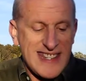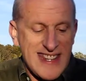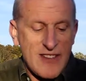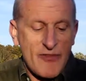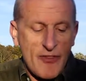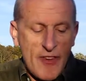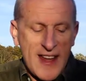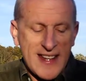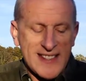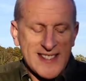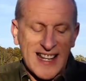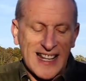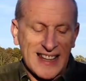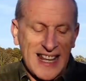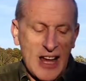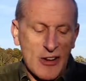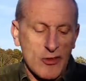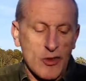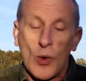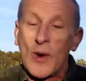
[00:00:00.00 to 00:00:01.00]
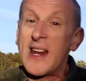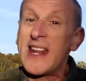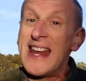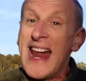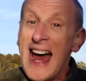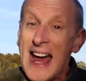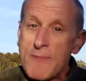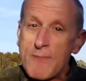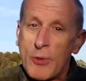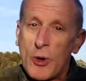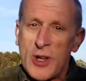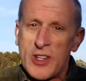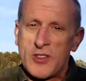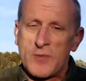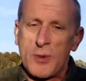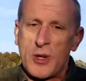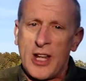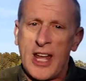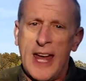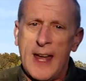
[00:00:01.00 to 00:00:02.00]
On defense, allowed 29
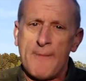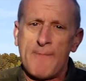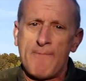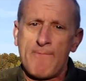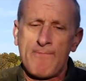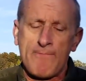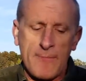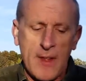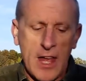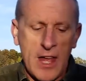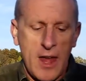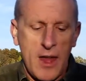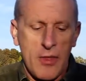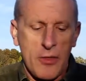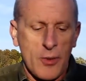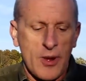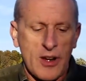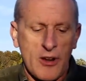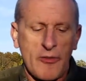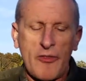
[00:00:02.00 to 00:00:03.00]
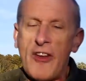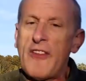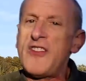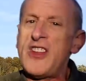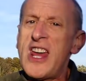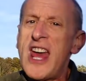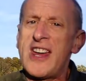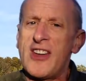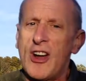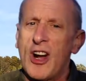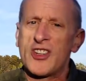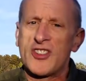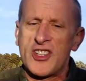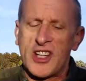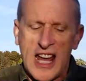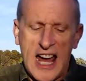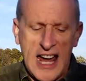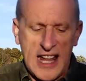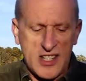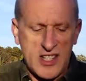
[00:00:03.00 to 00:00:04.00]
points per game, 358
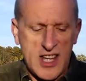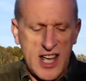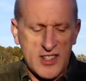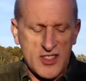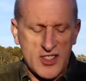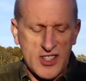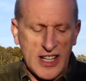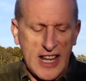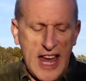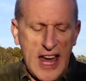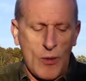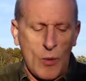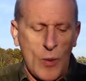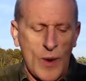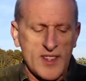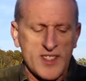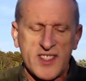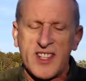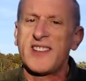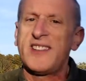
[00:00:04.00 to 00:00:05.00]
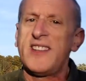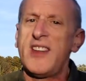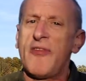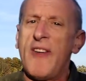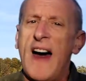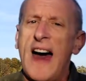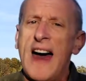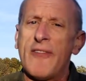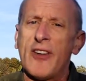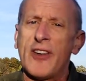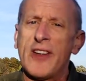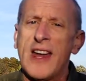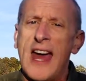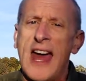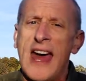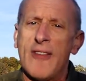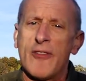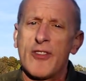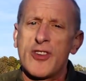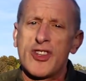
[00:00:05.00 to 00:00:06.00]
yards a contest, allow
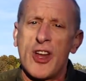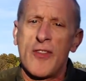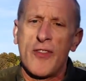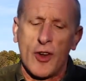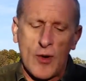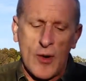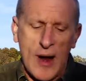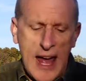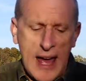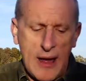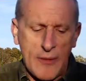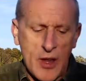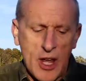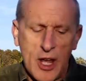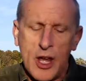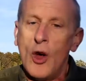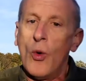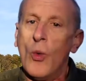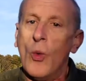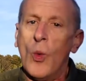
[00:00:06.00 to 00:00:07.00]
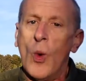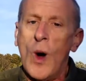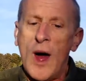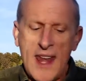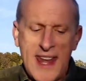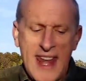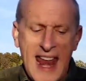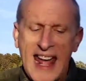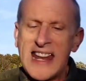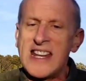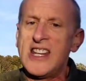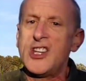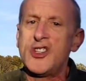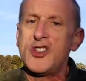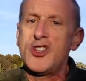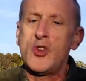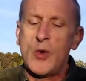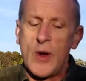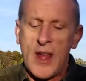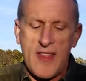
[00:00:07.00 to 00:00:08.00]
165 average on the ground,
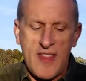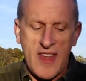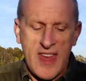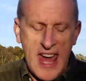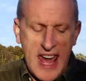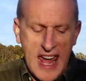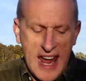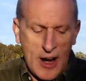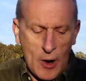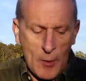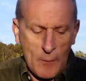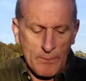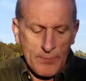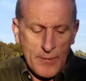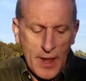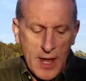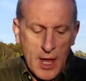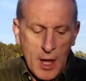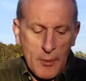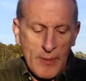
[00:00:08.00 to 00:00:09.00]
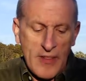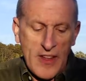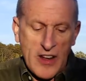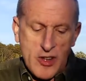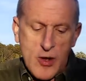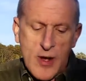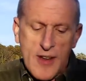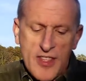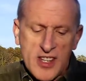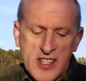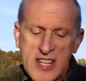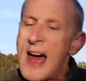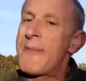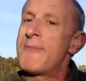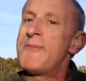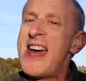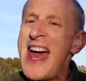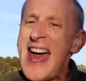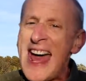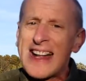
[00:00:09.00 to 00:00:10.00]
192 in the air. But they do have
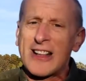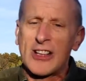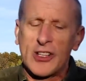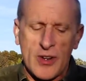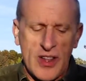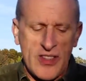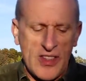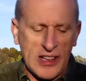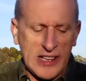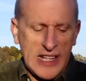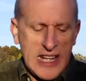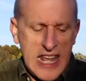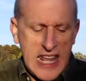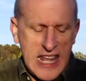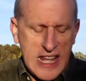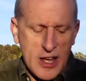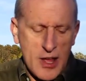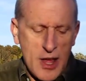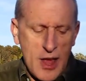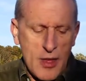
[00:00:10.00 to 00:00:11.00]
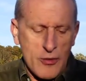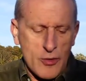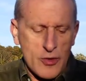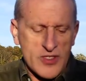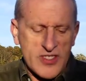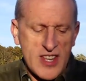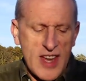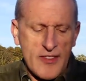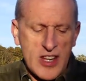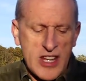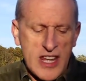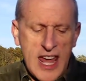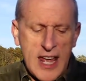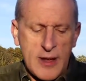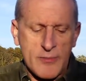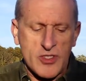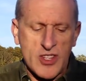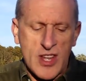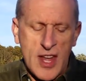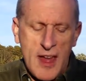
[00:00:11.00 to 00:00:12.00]
the top tackler in the league through
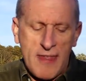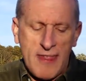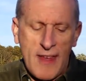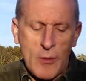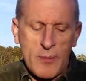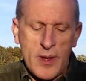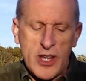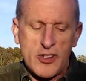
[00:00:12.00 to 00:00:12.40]
7 games.